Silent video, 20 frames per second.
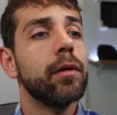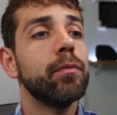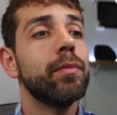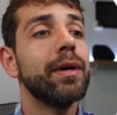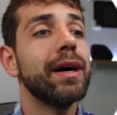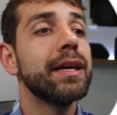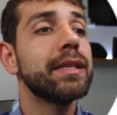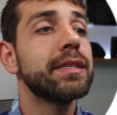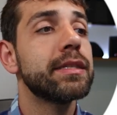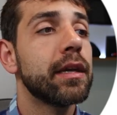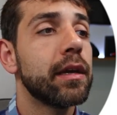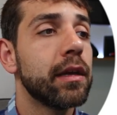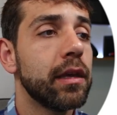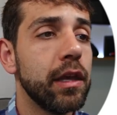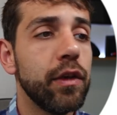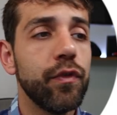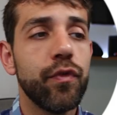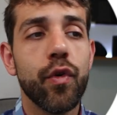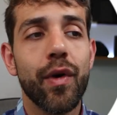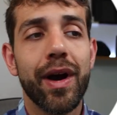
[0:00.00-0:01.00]
But
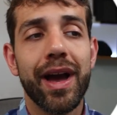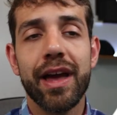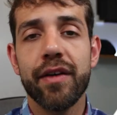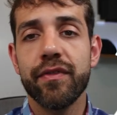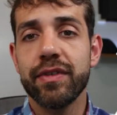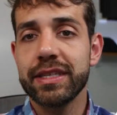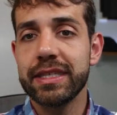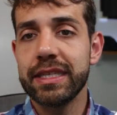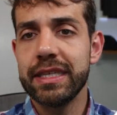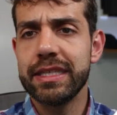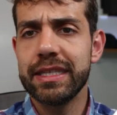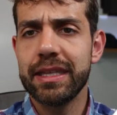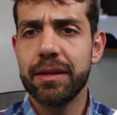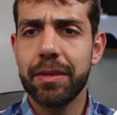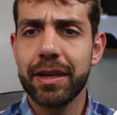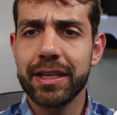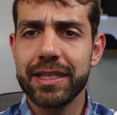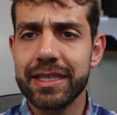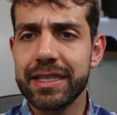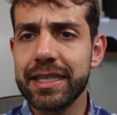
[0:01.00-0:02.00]
if you have a
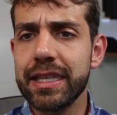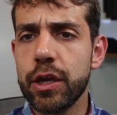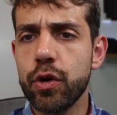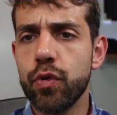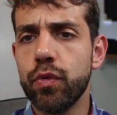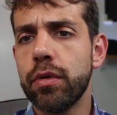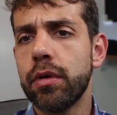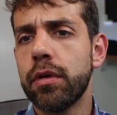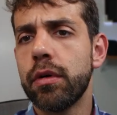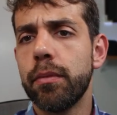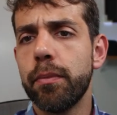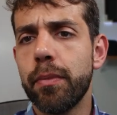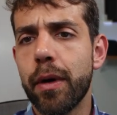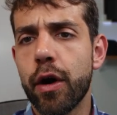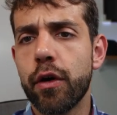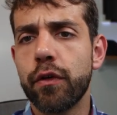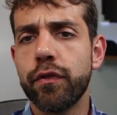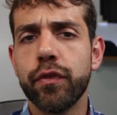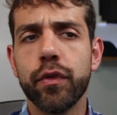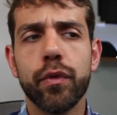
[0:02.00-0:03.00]
system that's new,
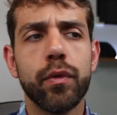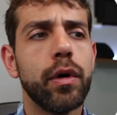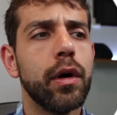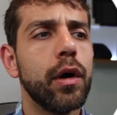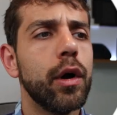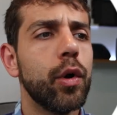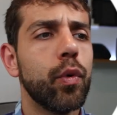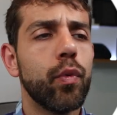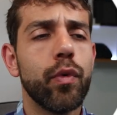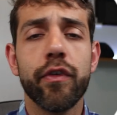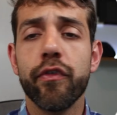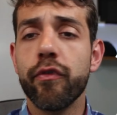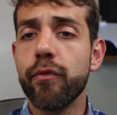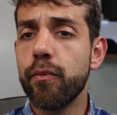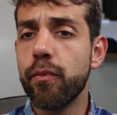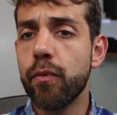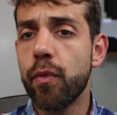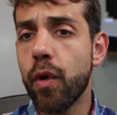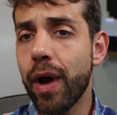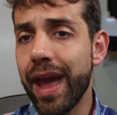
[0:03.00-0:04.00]
powerful, with
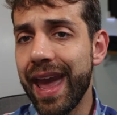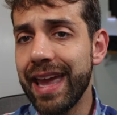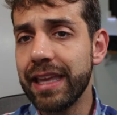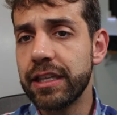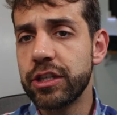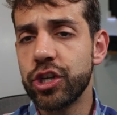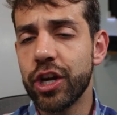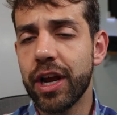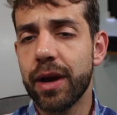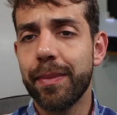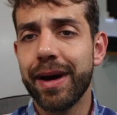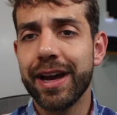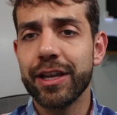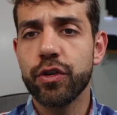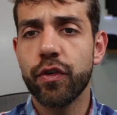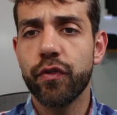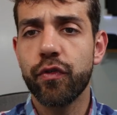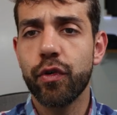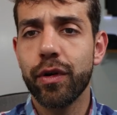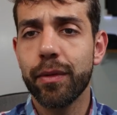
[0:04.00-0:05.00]
8
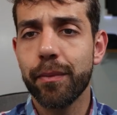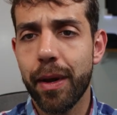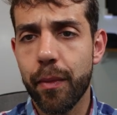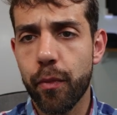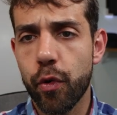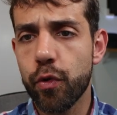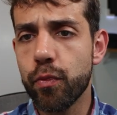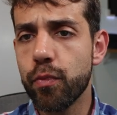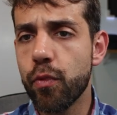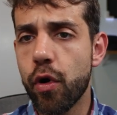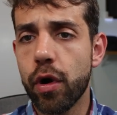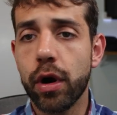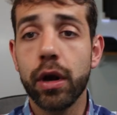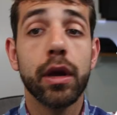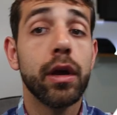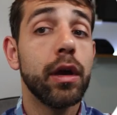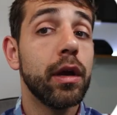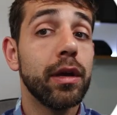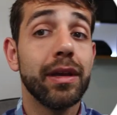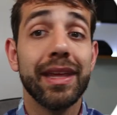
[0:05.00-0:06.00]
gigabytes of RAM memory
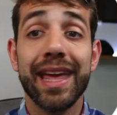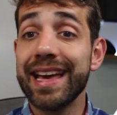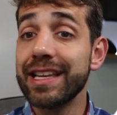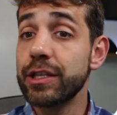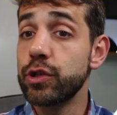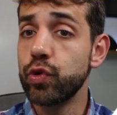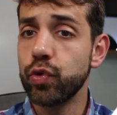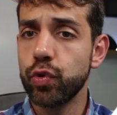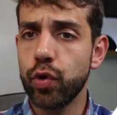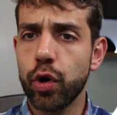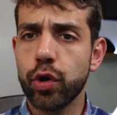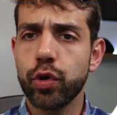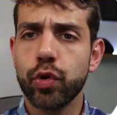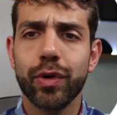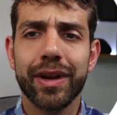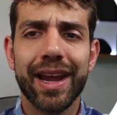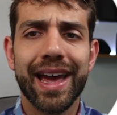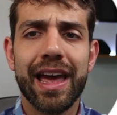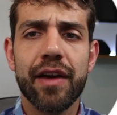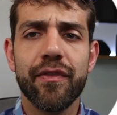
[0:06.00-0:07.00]
more, yes, you're not
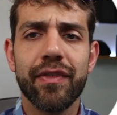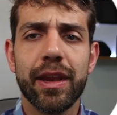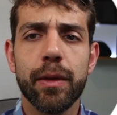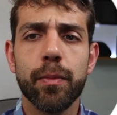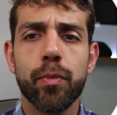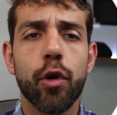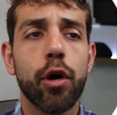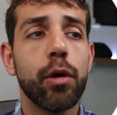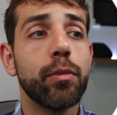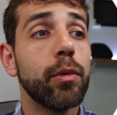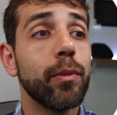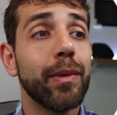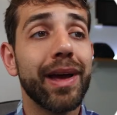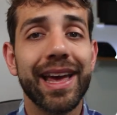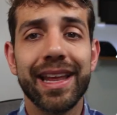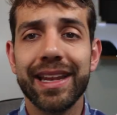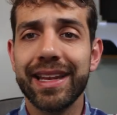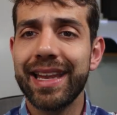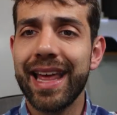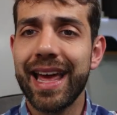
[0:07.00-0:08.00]
gonna have any problem
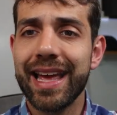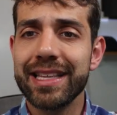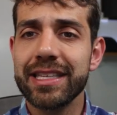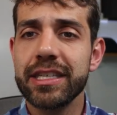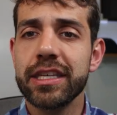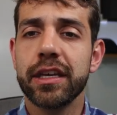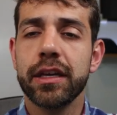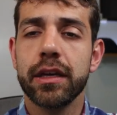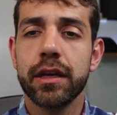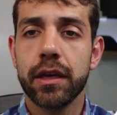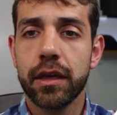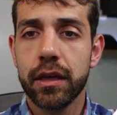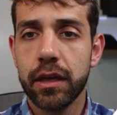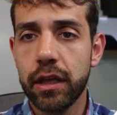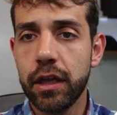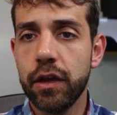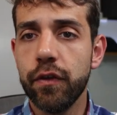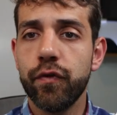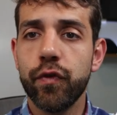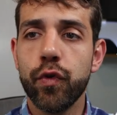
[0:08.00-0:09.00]
and that
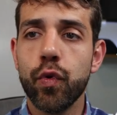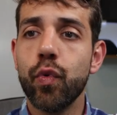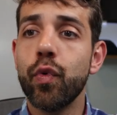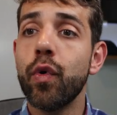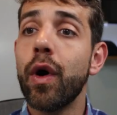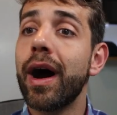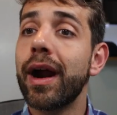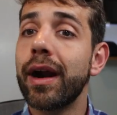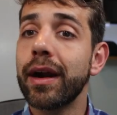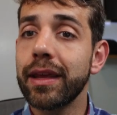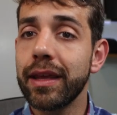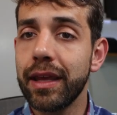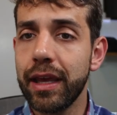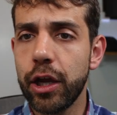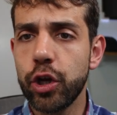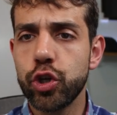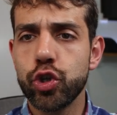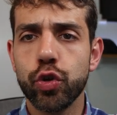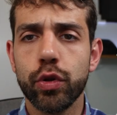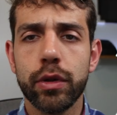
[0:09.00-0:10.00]
if you are
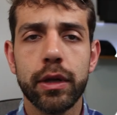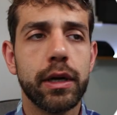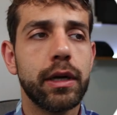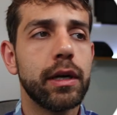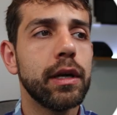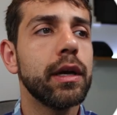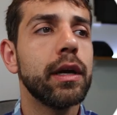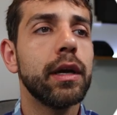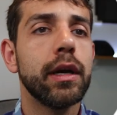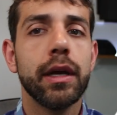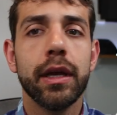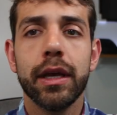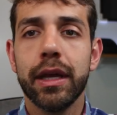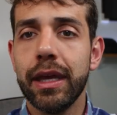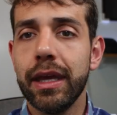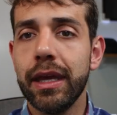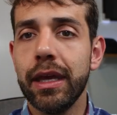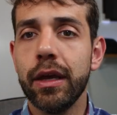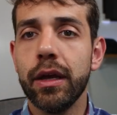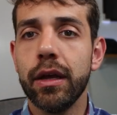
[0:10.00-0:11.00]
keen to learn,
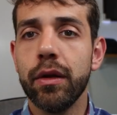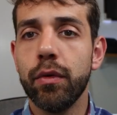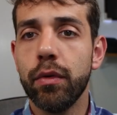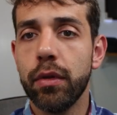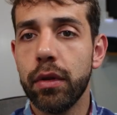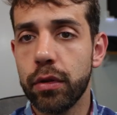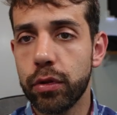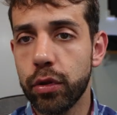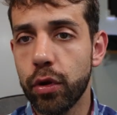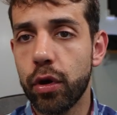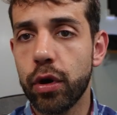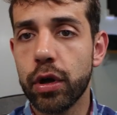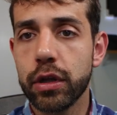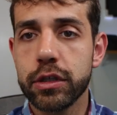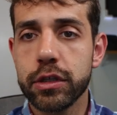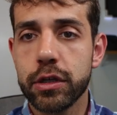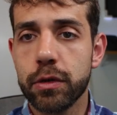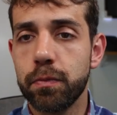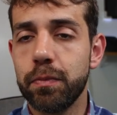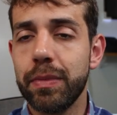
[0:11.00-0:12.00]
you'll
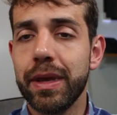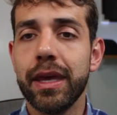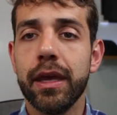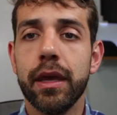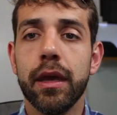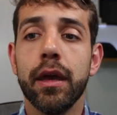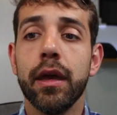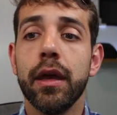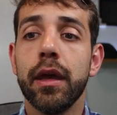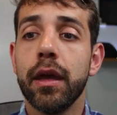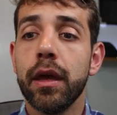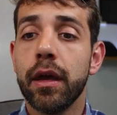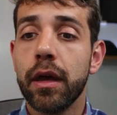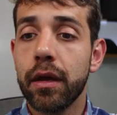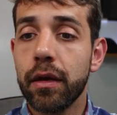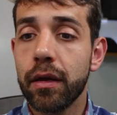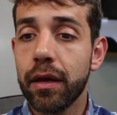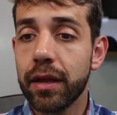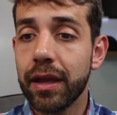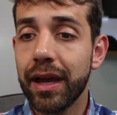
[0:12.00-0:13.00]
not be
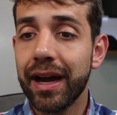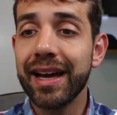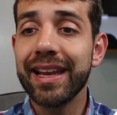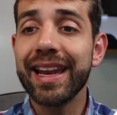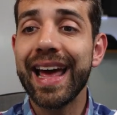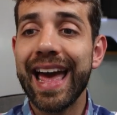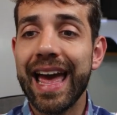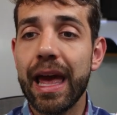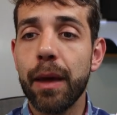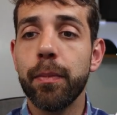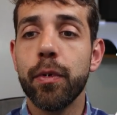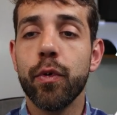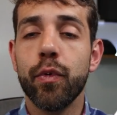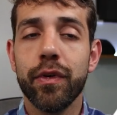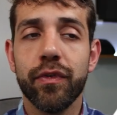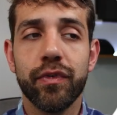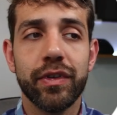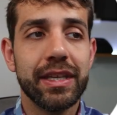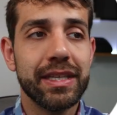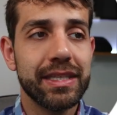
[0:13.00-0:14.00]
unhappy
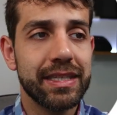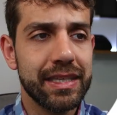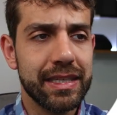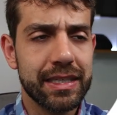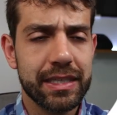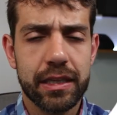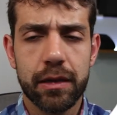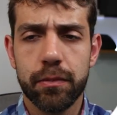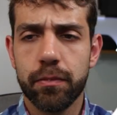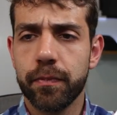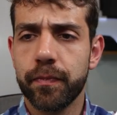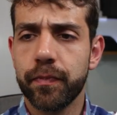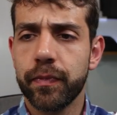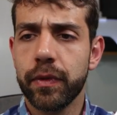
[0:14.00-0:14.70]
with the system.